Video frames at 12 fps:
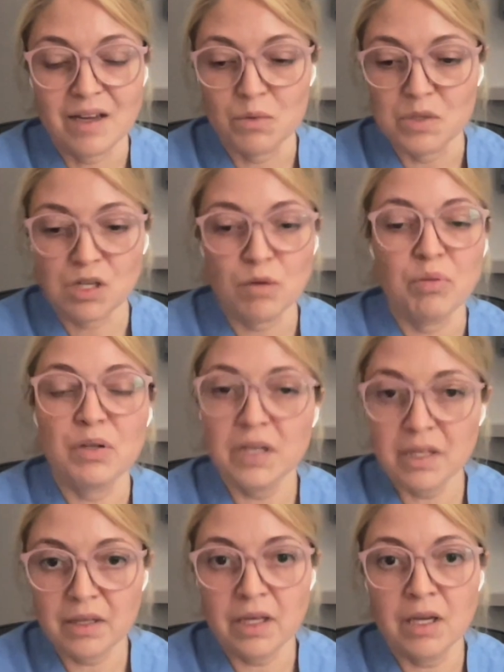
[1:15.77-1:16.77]
It was
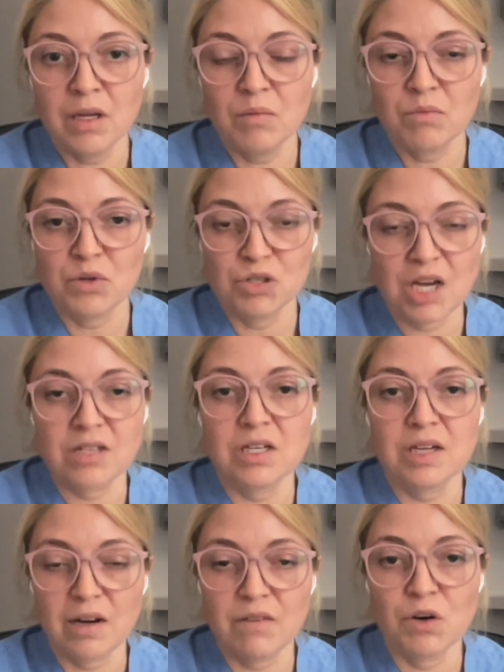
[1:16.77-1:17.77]
completely
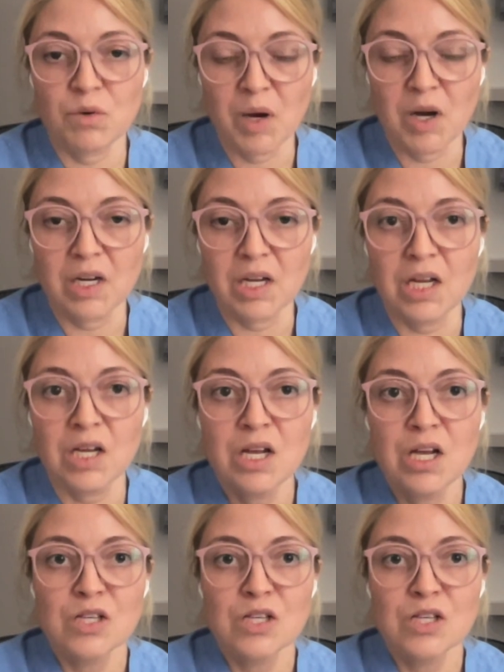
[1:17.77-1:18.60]
projecting out of her body.